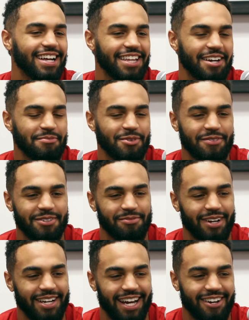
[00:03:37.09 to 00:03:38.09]
I like movies,
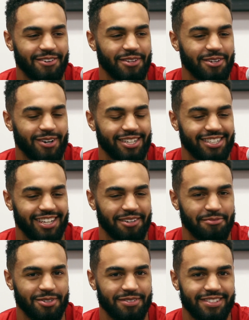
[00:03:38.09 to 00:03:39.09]
but I don't really watch a lot
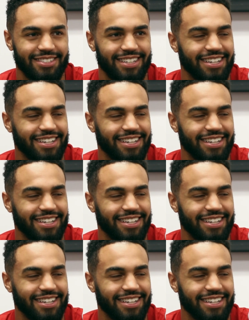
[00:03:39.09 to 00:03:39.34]
of movies.